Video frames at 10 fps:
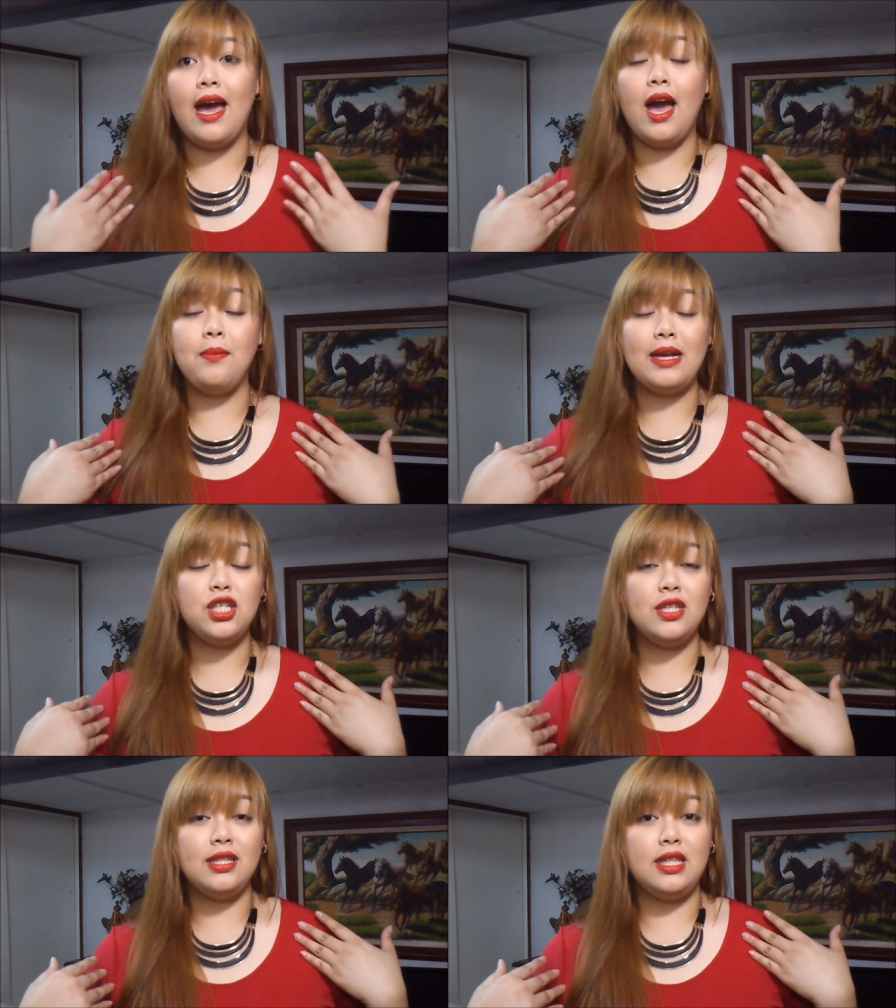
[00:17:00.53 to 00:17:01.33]
I'm
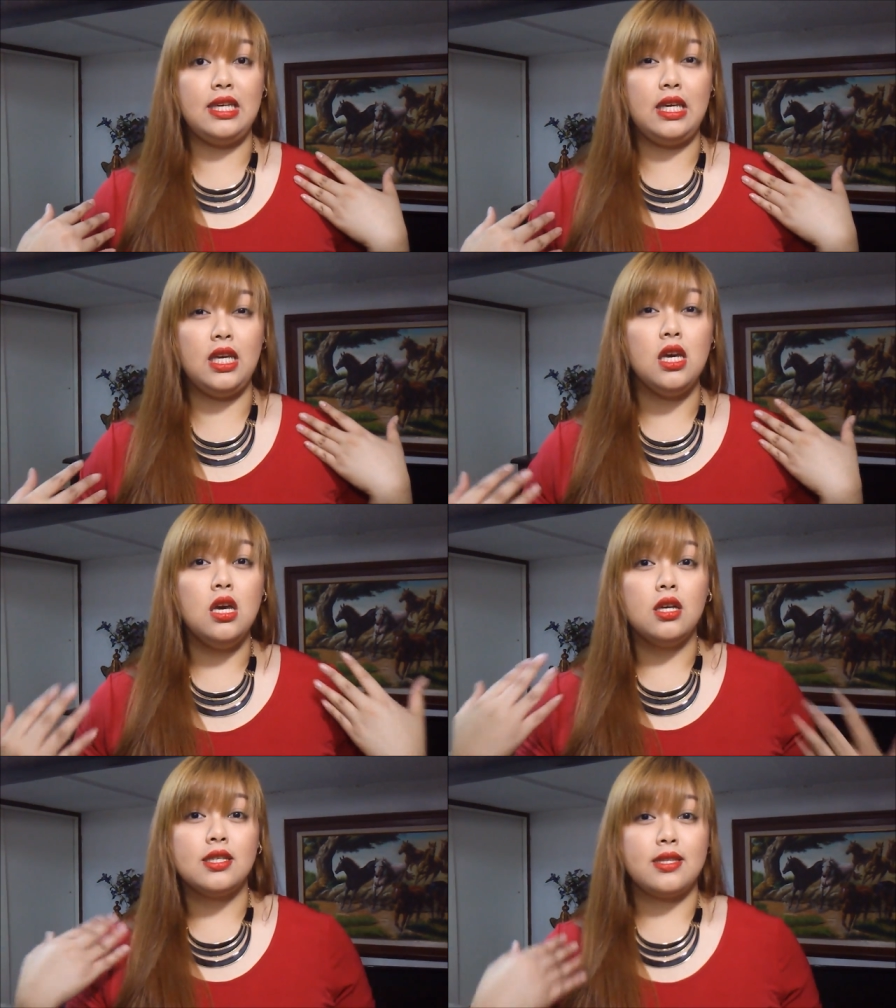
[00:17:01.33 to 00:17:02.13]
actually in the
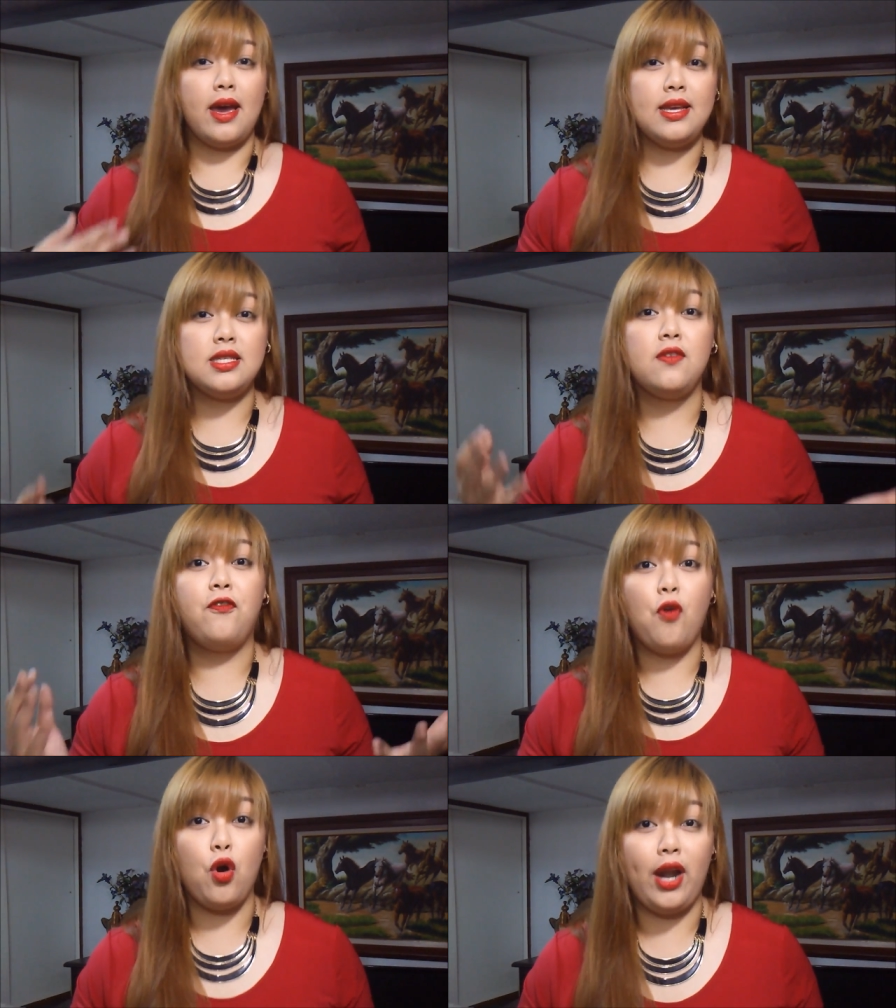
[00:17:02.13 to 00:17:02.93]
size
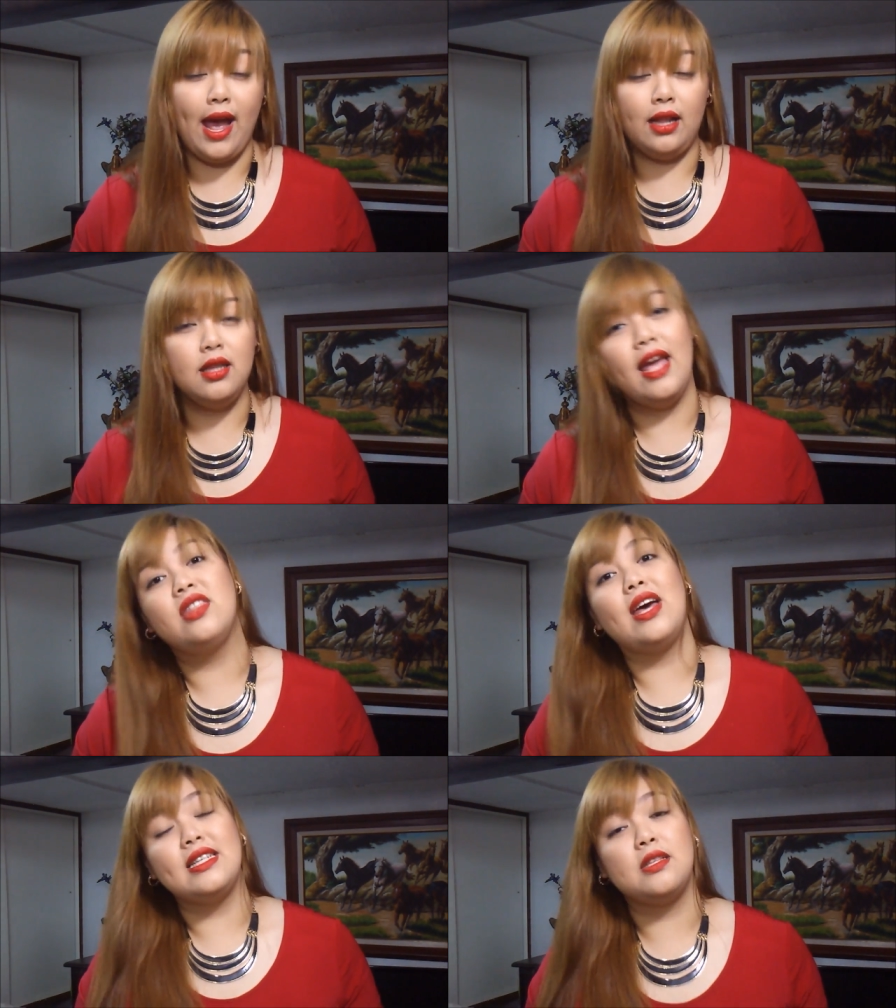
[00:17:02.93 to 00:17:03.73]
4L
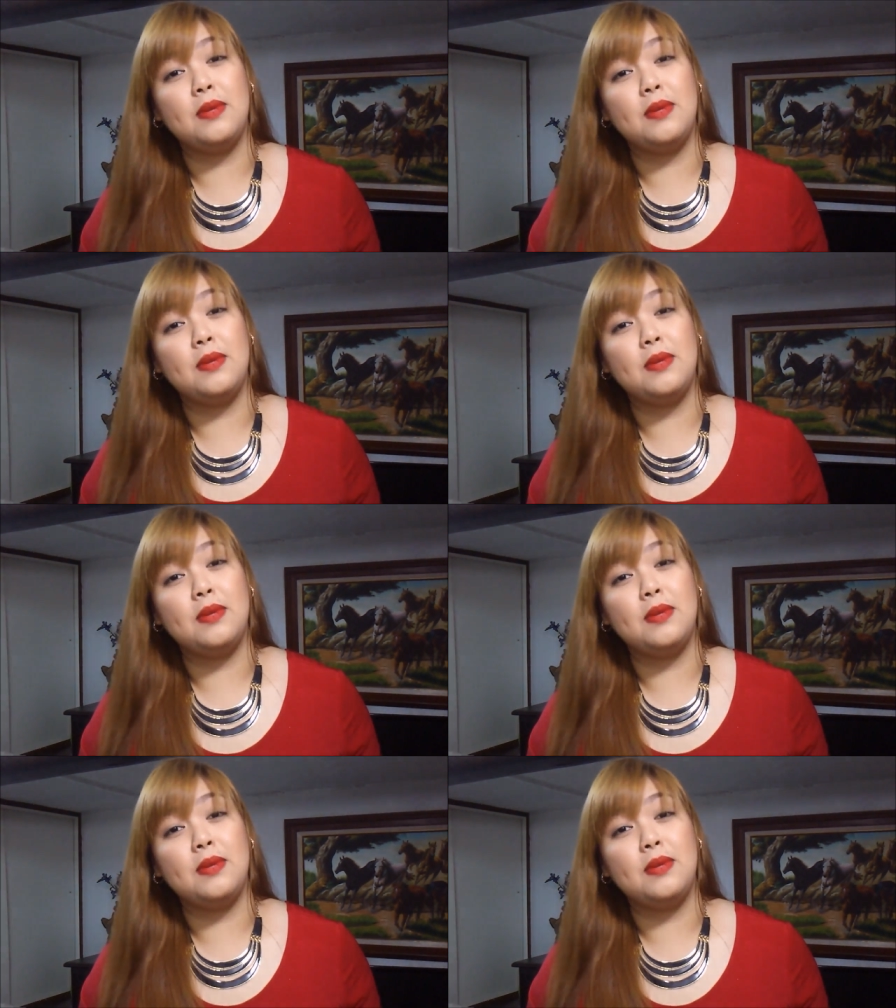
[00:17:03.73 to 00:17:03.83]
and that is the